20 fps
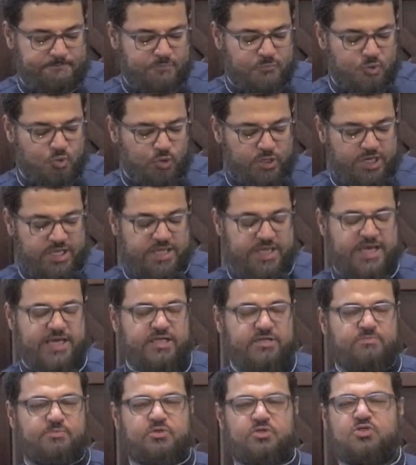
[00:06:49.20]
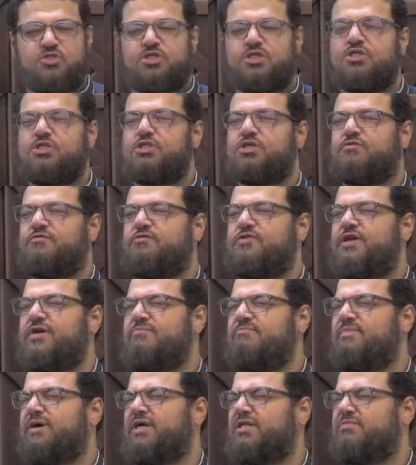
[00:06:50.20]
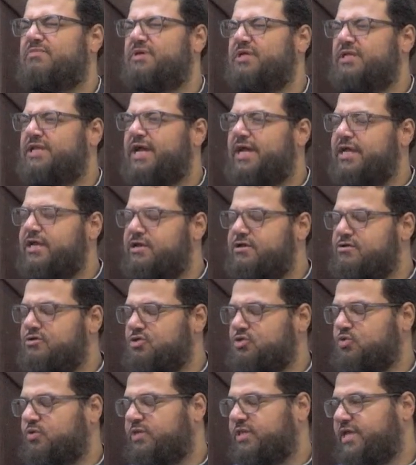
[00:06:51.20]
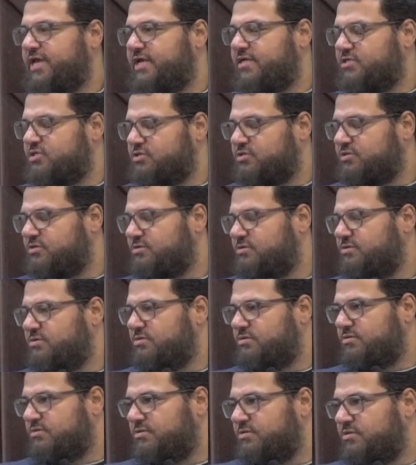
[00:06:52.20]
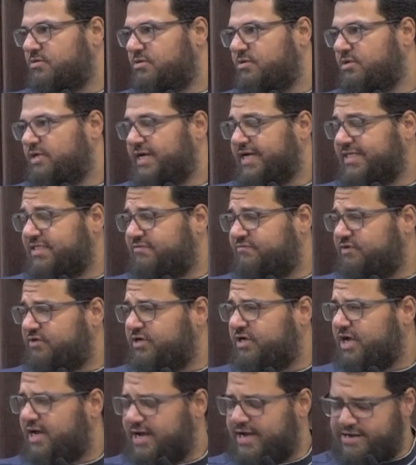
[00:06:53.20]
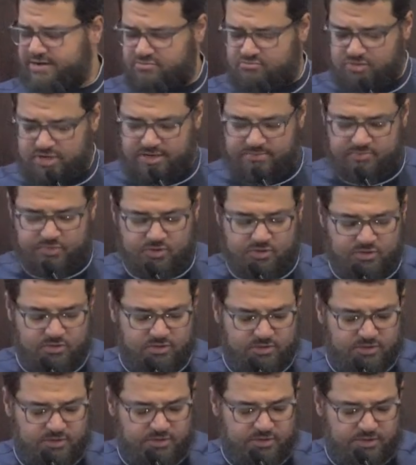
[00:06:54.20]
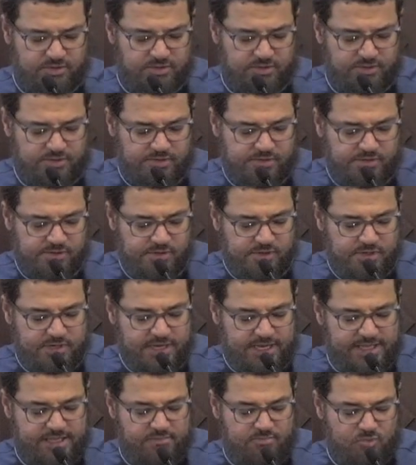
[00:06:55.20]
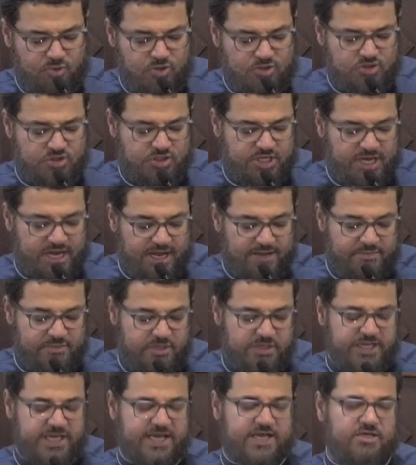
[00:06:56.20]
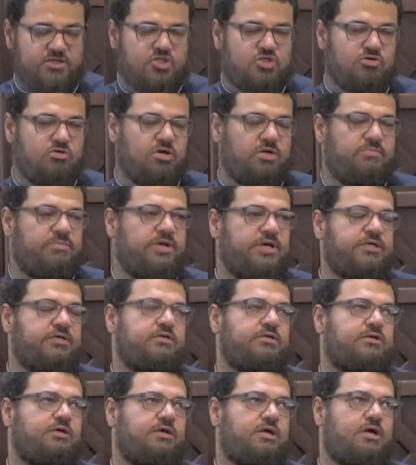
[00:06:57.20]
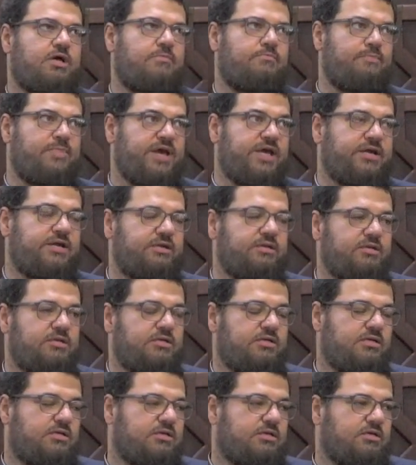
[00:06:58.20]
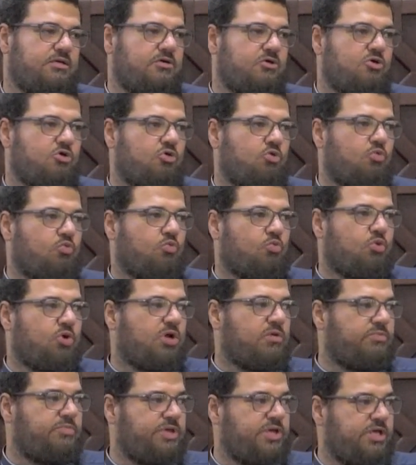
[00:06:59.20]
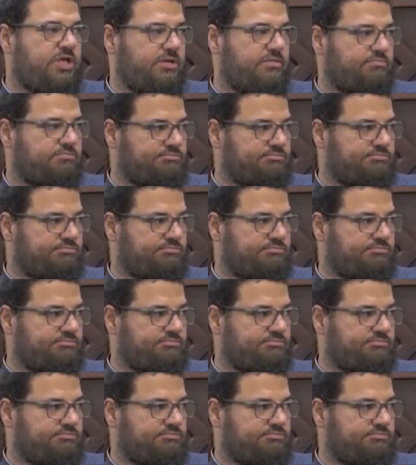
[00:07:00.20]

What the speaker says: 28% of them might be diagnosed with cancer. That's a very high number. And the most common cancer among men will be,